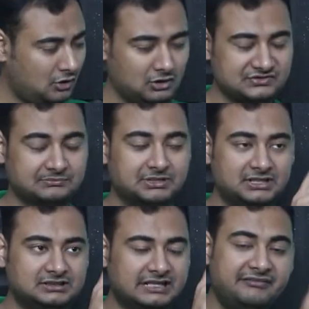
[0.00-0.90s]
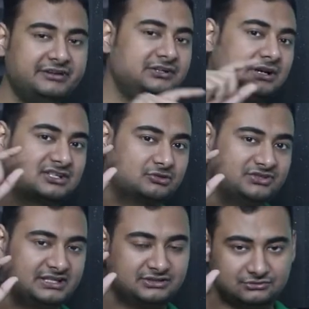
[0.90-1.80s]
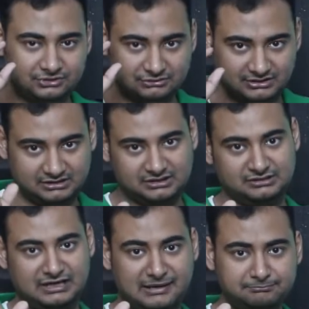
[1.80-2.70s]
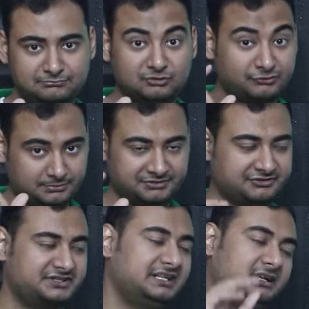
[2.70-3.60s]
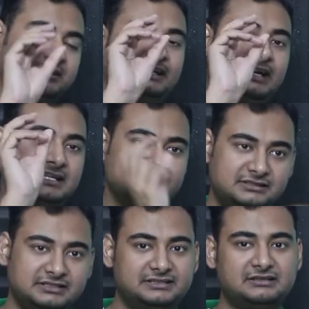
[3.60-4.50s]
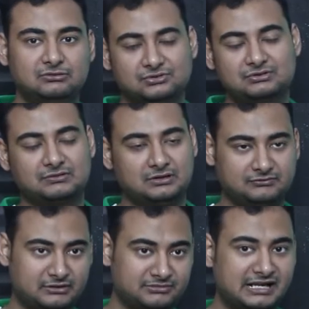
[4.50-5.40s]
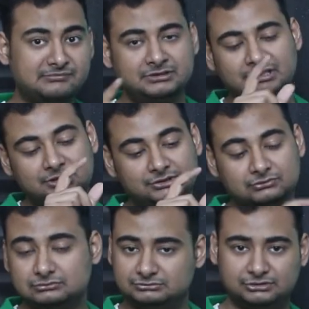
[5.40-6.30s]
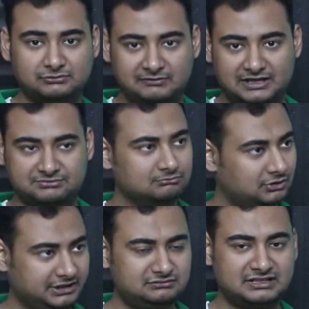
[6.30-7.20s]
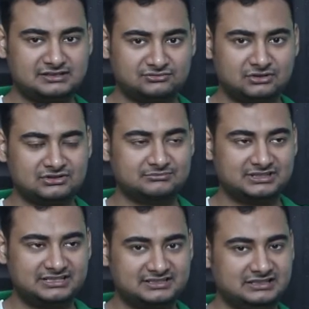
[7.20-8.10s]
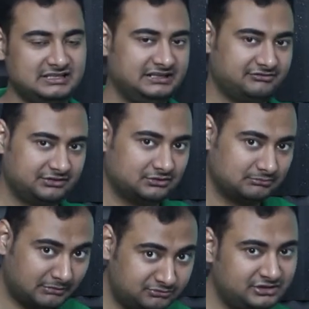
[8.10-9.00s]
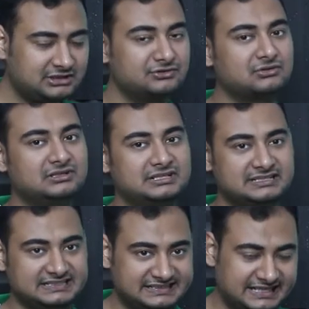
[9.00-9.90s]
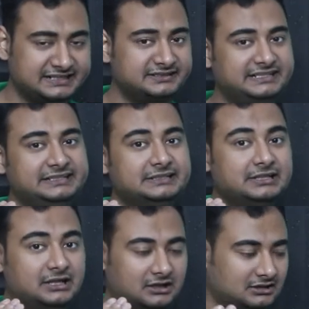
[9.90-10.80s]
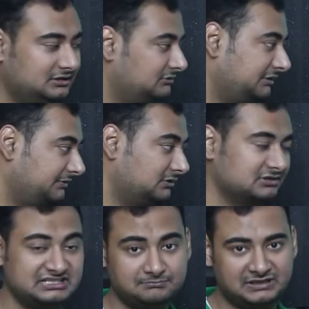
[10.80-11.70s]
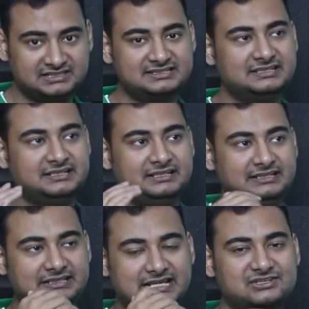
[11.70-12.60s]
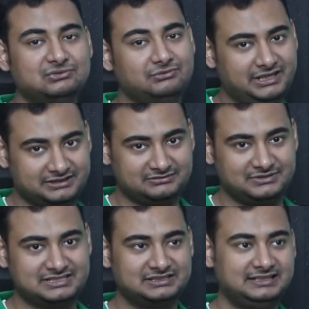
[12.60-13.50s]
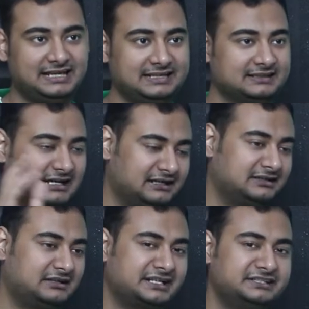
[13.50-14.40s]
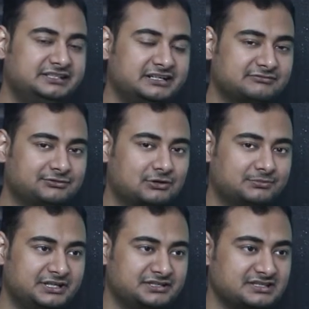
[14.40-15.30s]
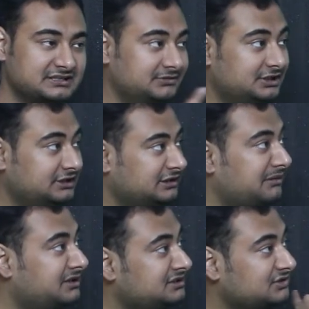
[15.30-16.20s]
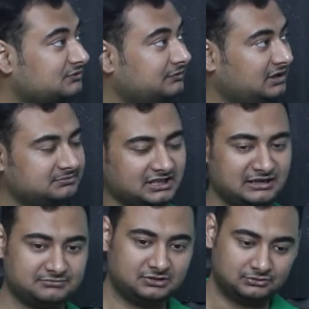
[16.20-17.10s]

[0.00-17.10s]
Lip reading: Awesome. That video has to be sent to your RAM for buffer sake, and then it goes from RAM to your flash. Okay, that sounds awesome. But here's the deal. If your memory controller is inherently what we call simplex, it has to wait. Basically, hey, I need data for operating system. Camera, just fill up the RAM.